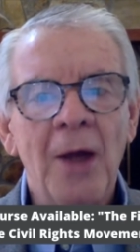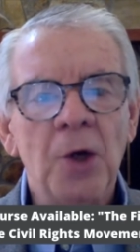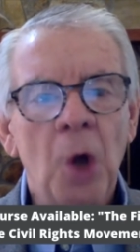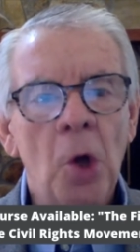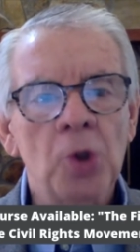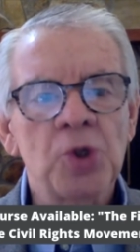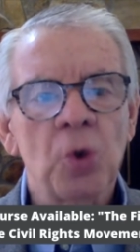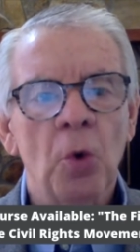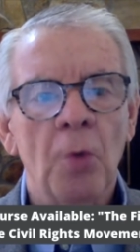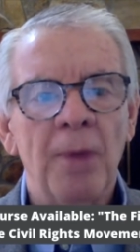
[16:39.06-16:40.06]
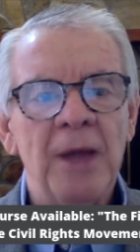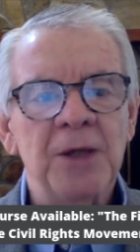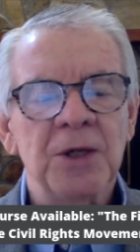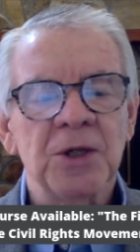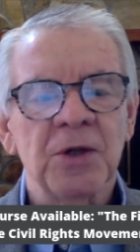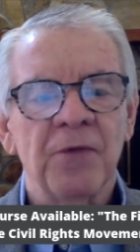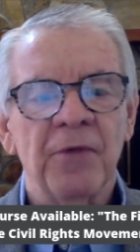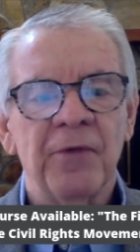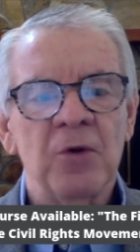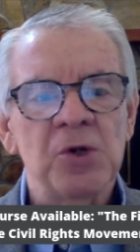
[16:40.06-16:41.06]
and cultural basis of
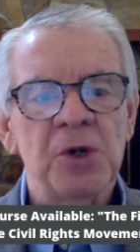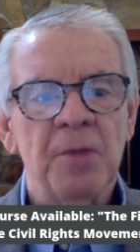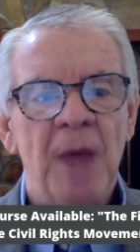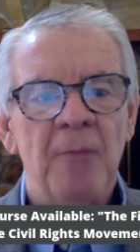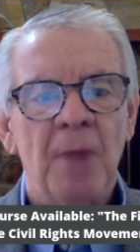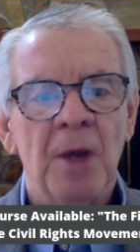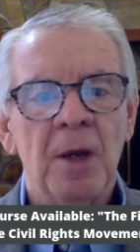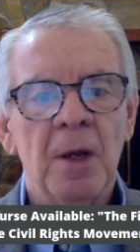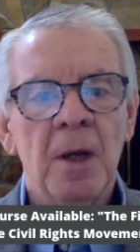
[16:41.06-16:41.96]
the First Amendment,